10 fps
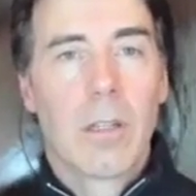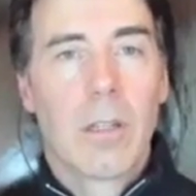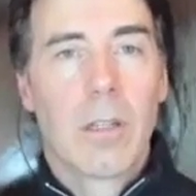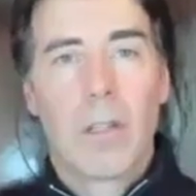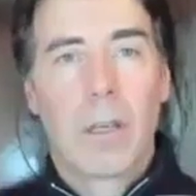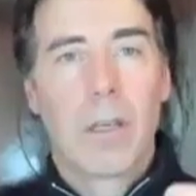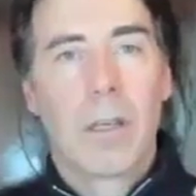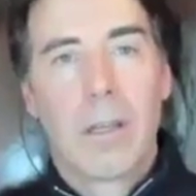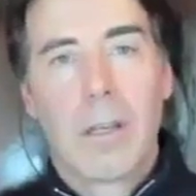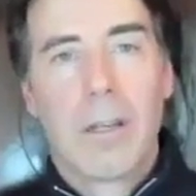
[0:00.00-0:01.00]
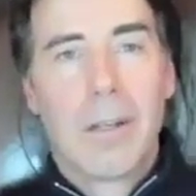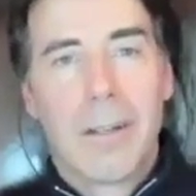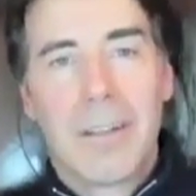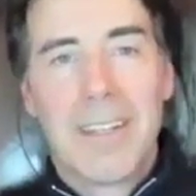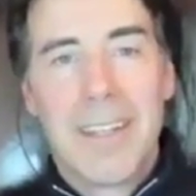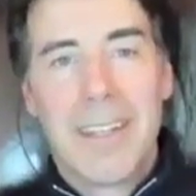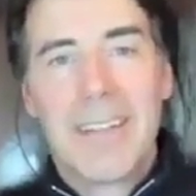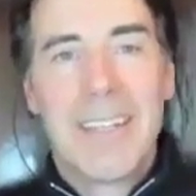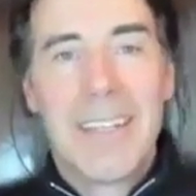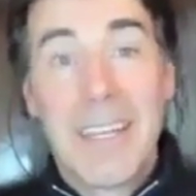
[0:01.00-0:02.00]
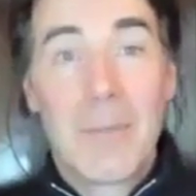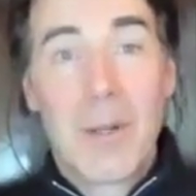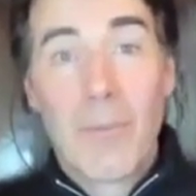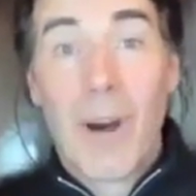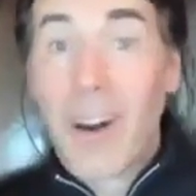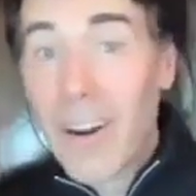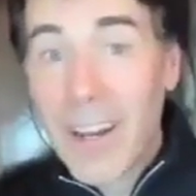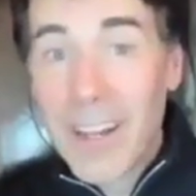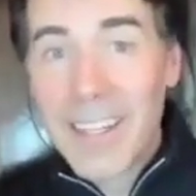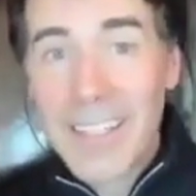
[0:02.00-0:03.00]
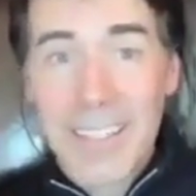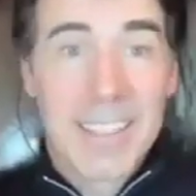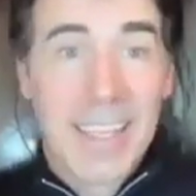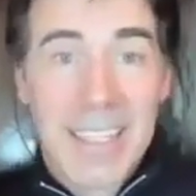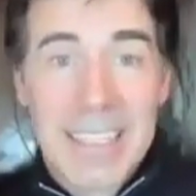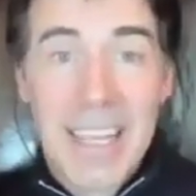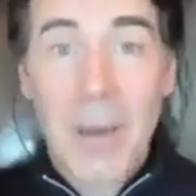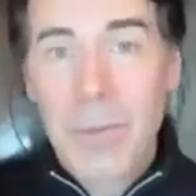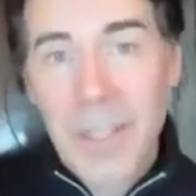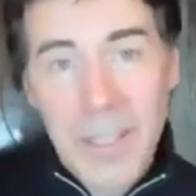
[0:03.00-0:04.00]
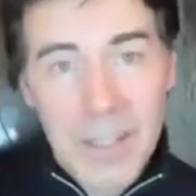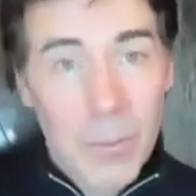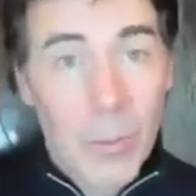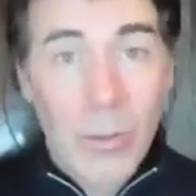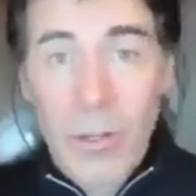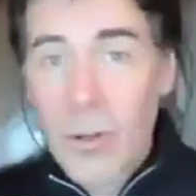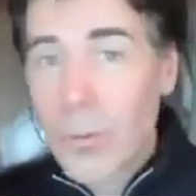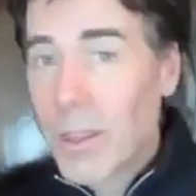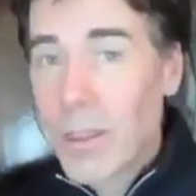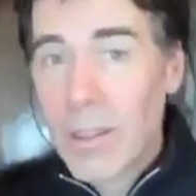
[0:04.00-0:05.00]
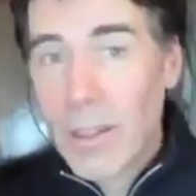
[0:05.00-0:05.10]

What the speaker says: the demon Mara is tempting the Buddha with